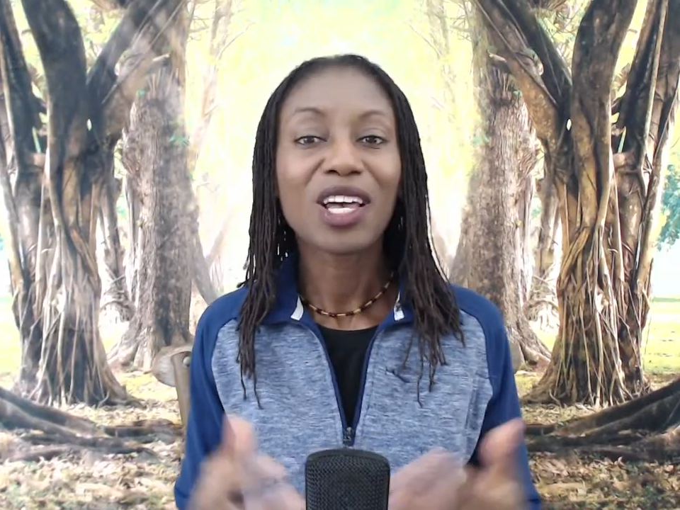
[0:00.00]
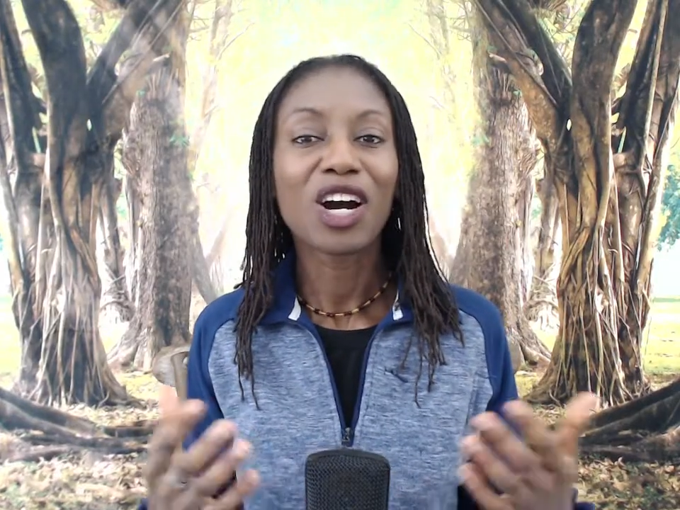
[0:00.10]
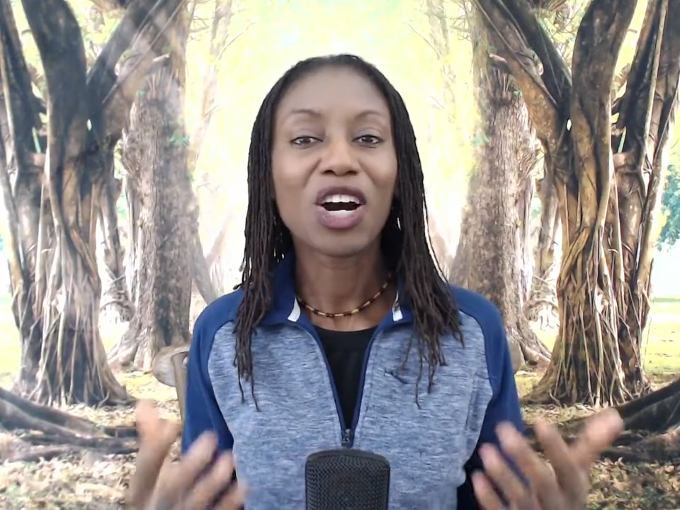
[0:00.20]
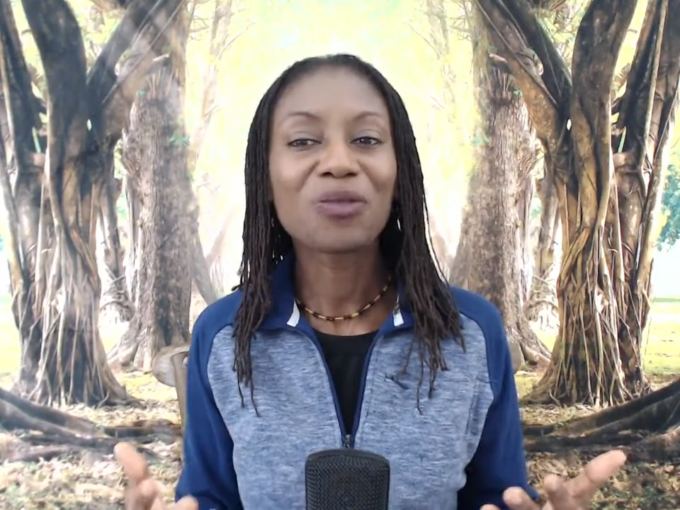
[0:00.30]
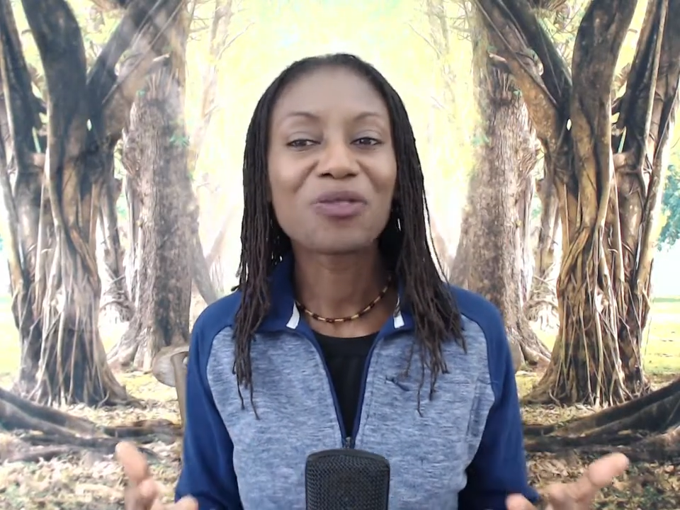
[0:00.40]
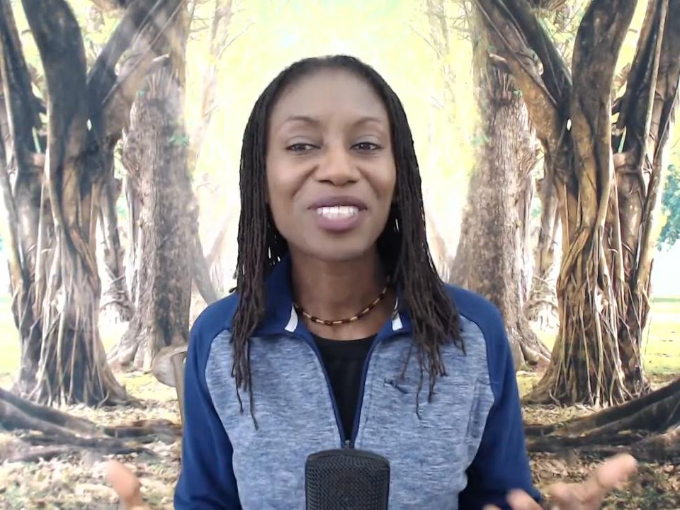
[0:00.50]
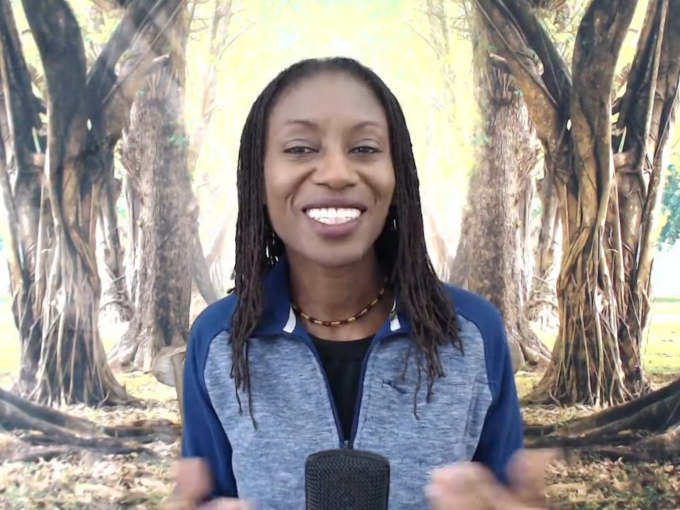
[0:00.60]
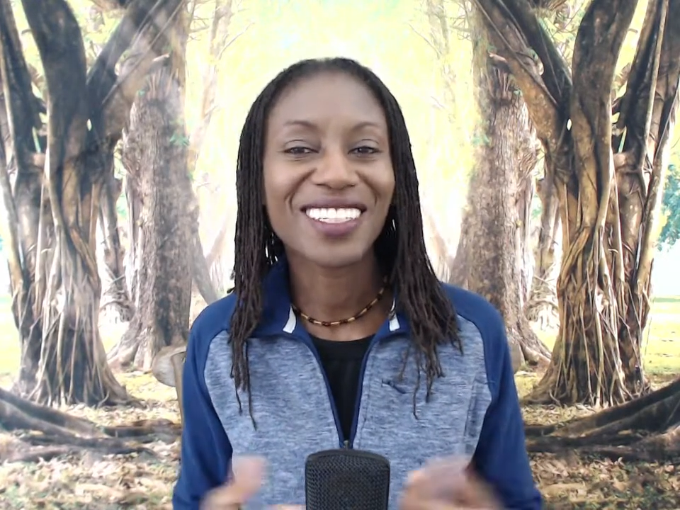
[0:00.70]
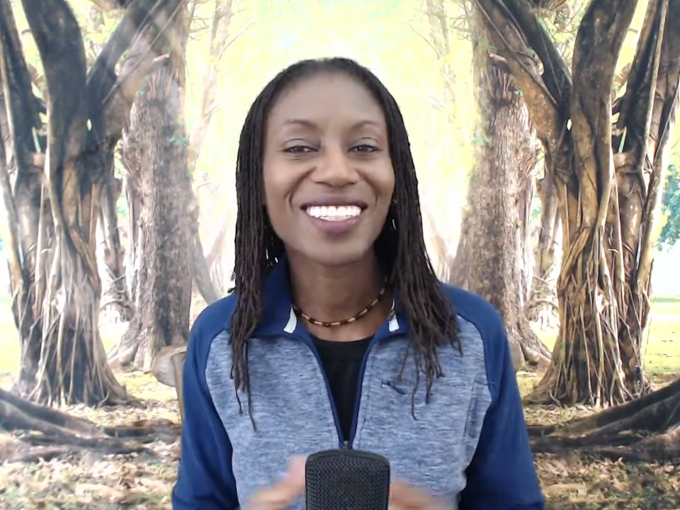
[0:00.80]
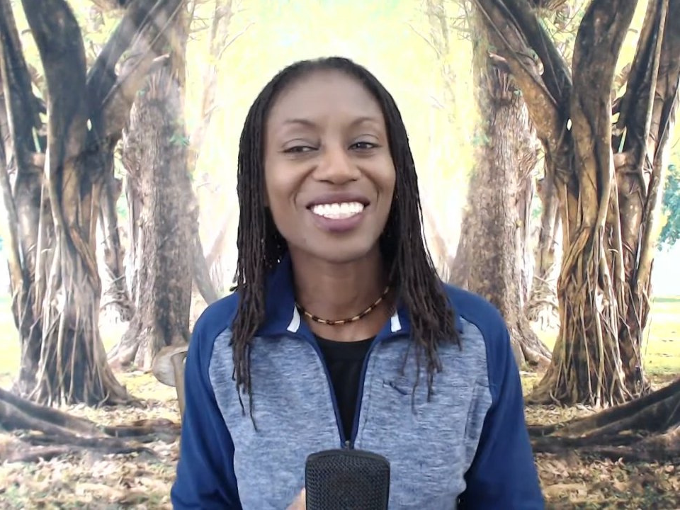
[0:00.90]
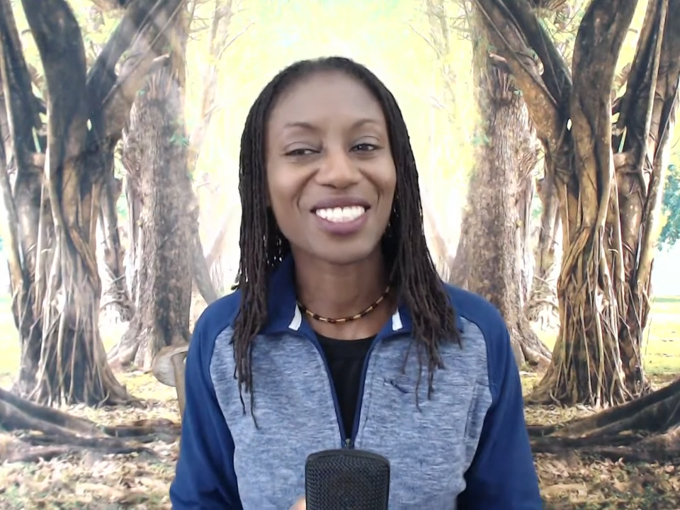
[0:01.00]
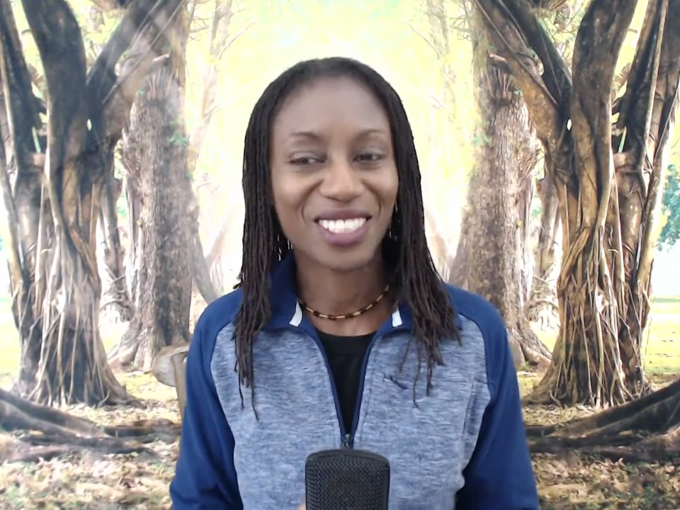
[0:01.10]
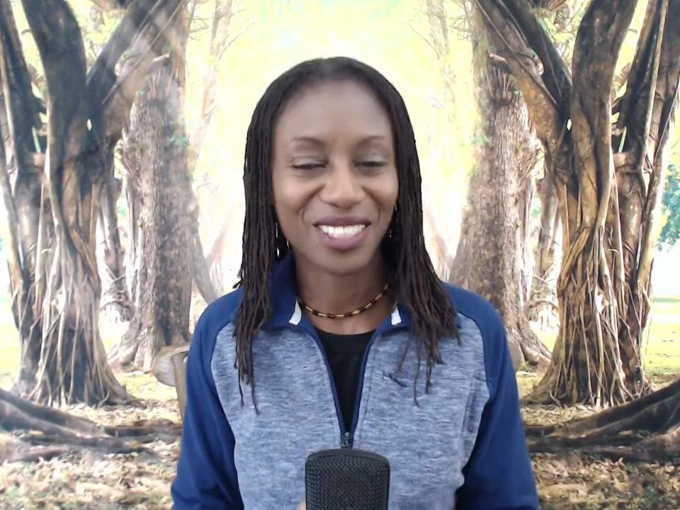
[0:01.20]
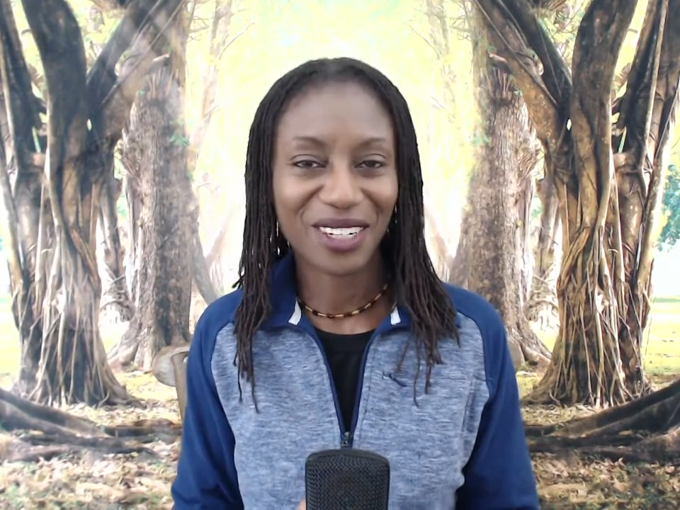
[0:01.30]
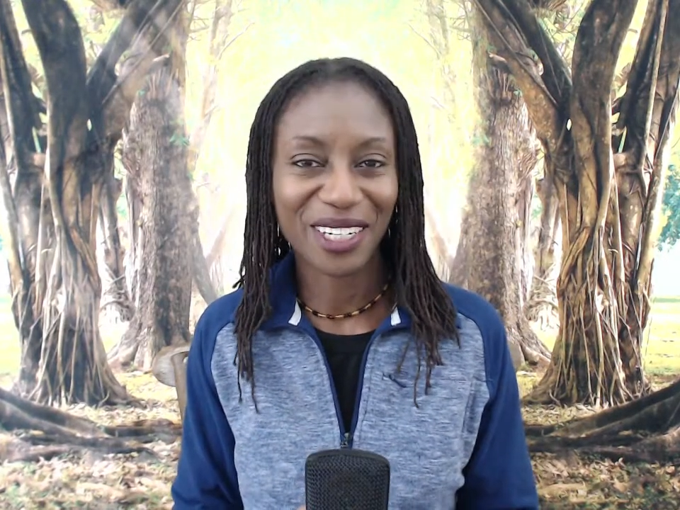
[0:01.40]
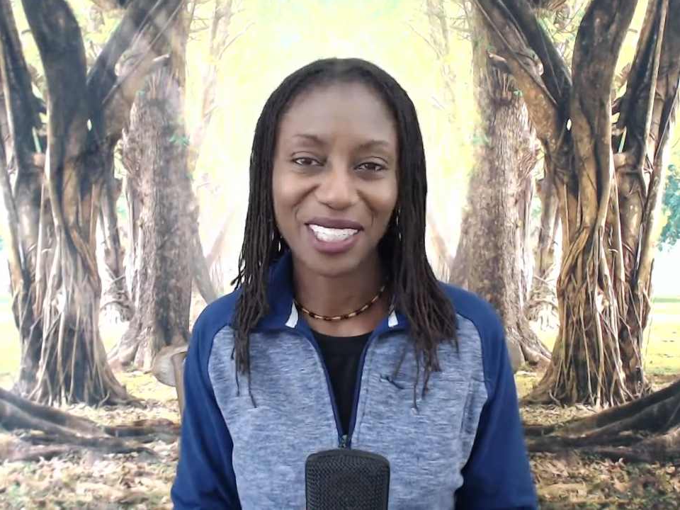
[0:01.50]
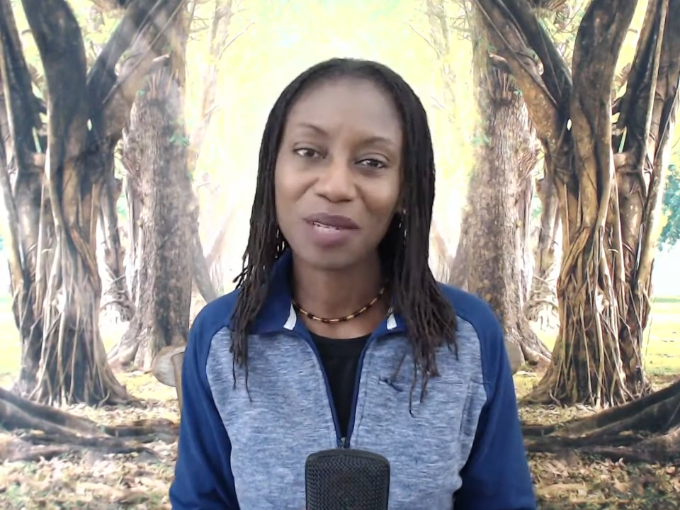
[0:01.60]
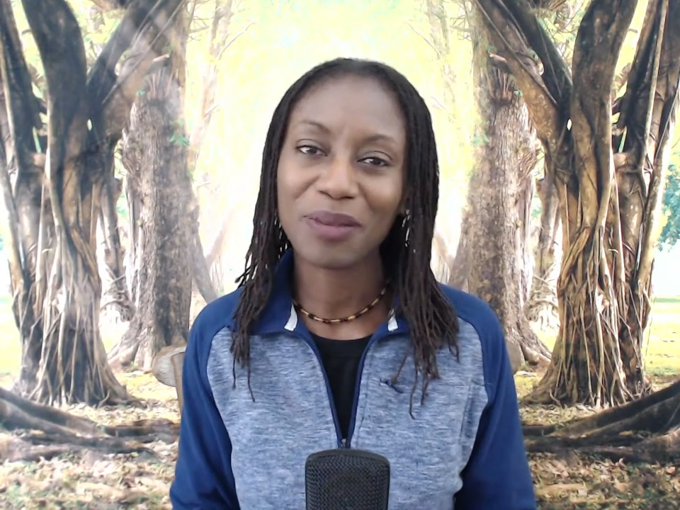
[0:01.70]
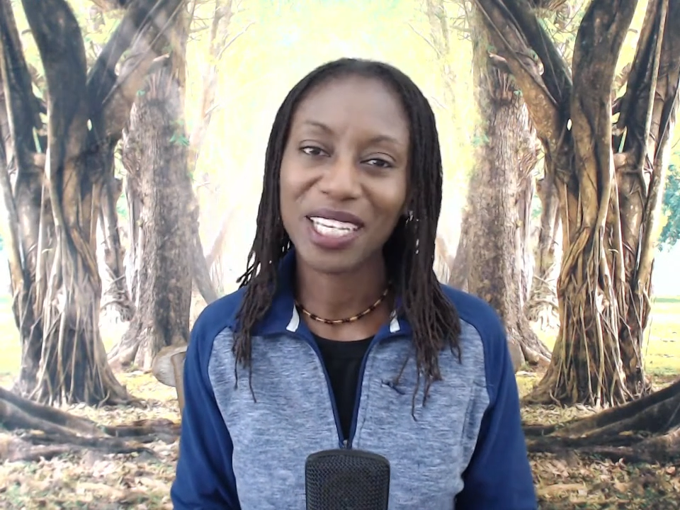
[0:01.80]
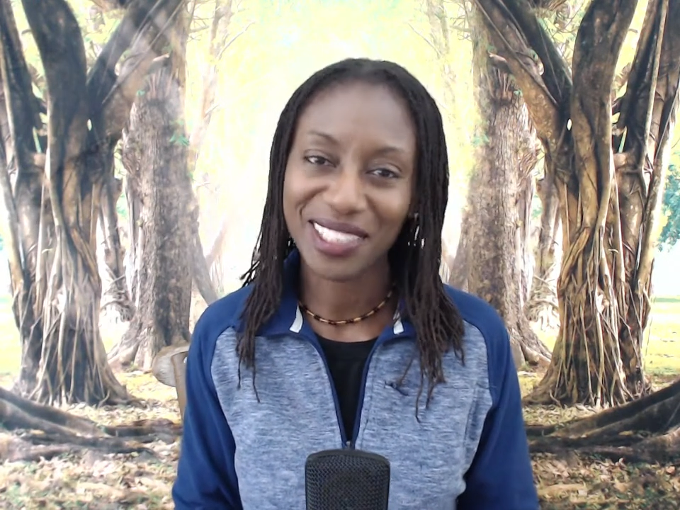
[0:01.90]
Hopefully, this is starting
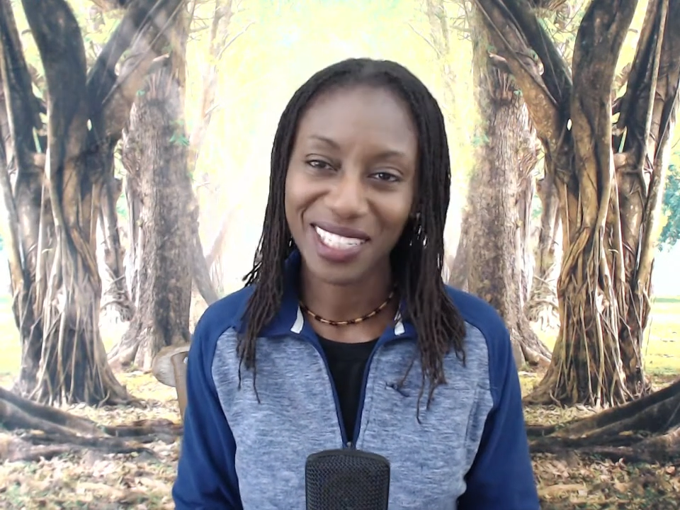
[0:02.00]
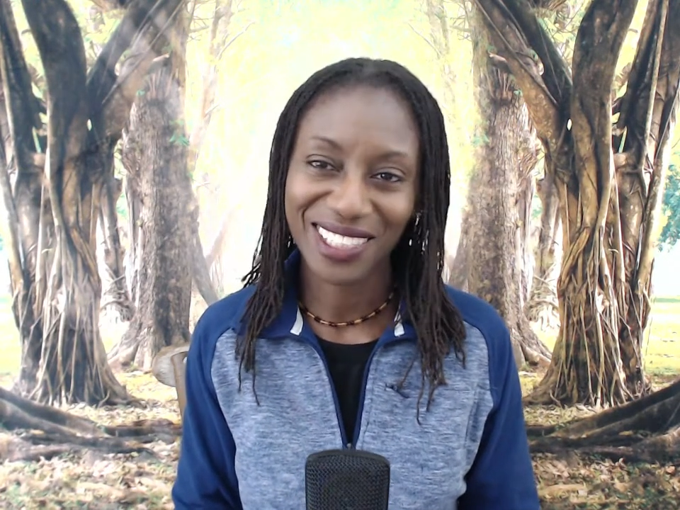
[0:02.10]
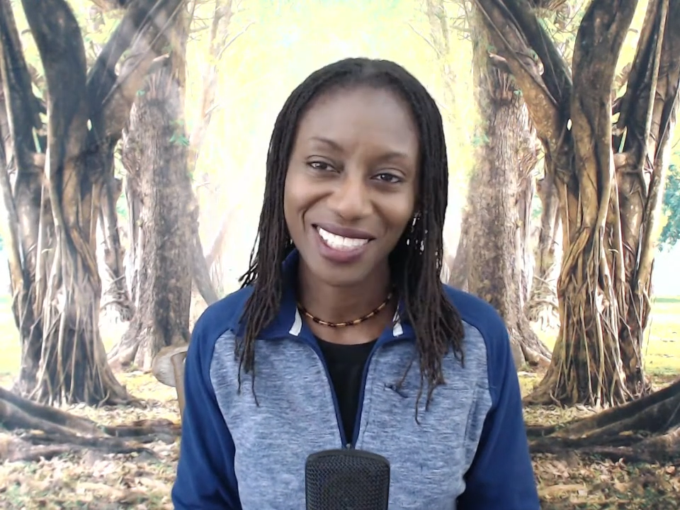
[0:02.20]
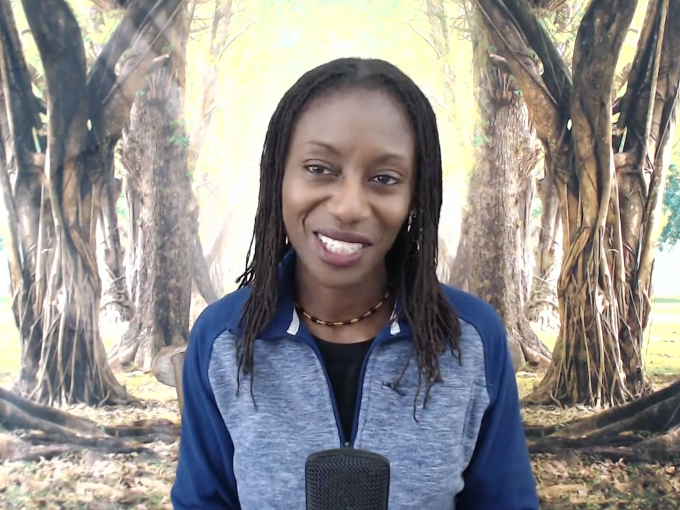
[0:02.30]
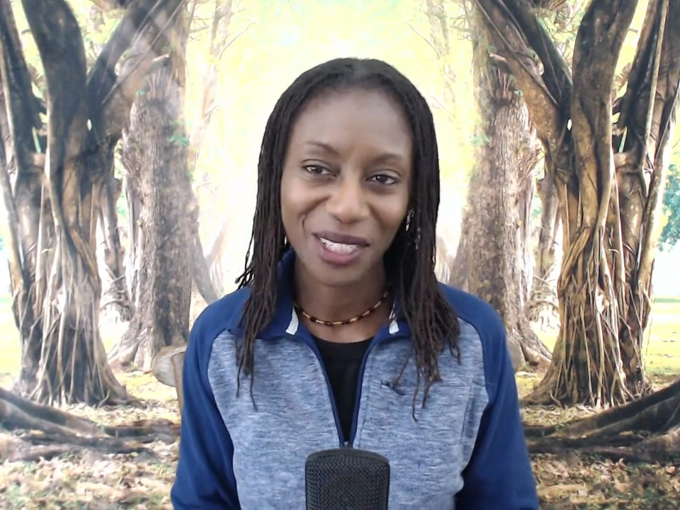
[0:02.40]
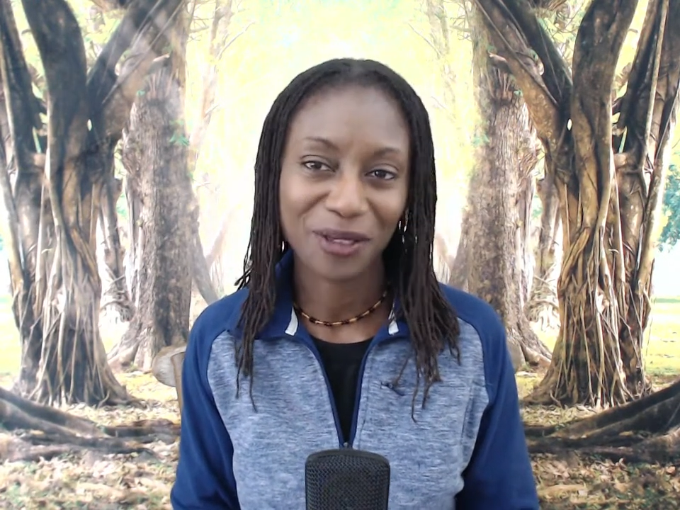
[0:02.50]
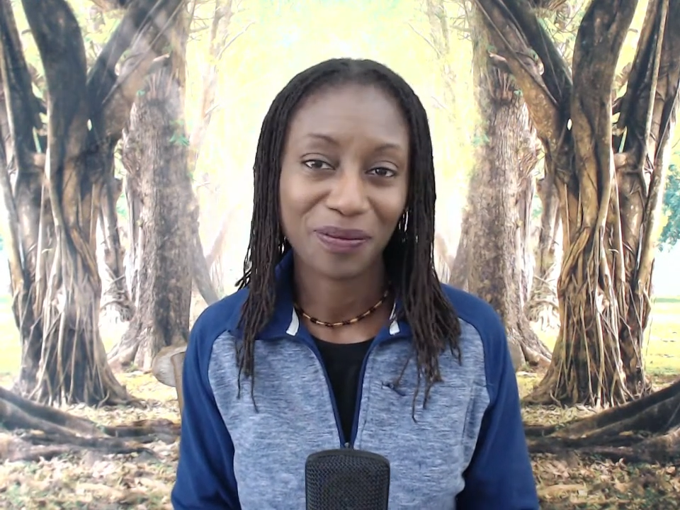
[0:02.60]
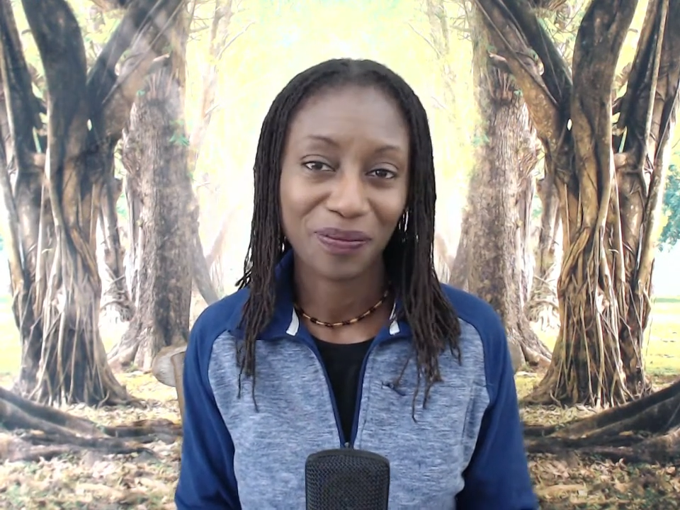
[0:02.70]
to make sense to you.